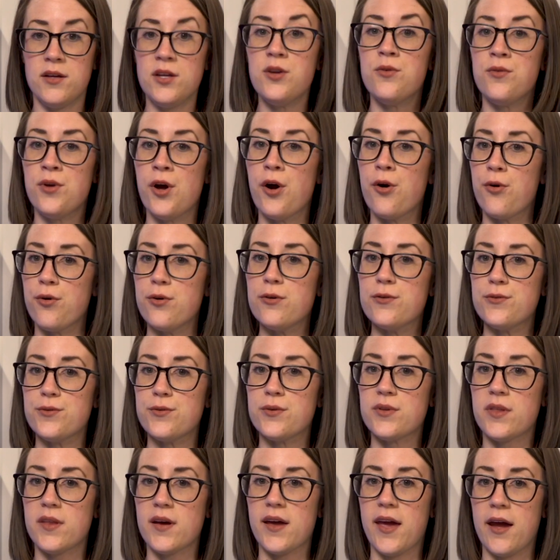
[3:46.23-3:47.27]
You know who
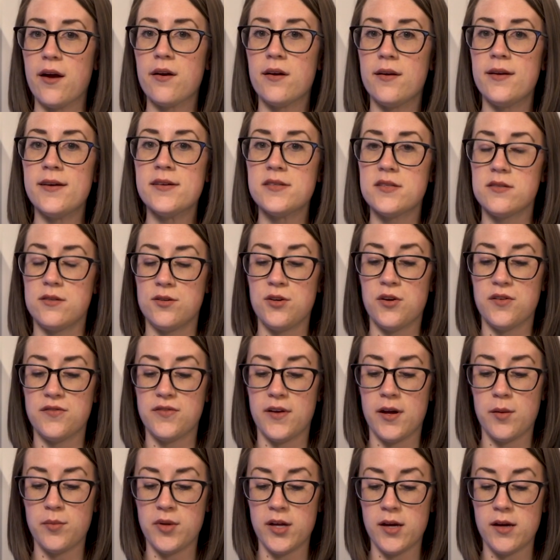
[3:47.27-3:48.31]
the Karen is in your
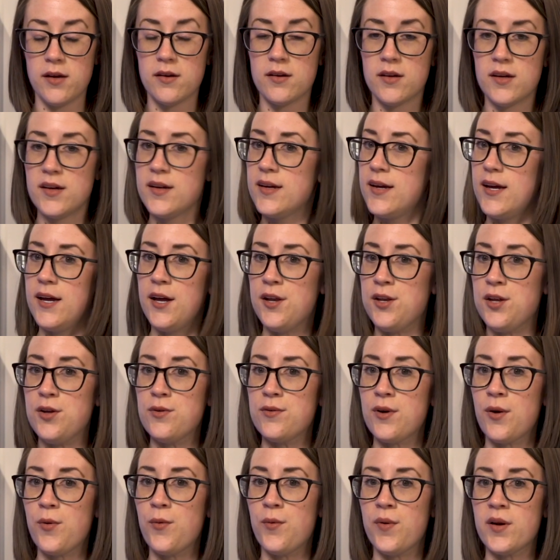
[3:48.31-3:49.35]
family, and you
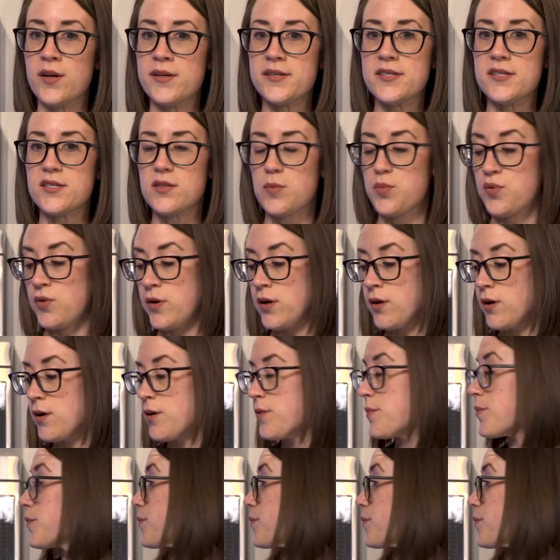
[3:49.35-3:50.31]
don't want to disappoint her.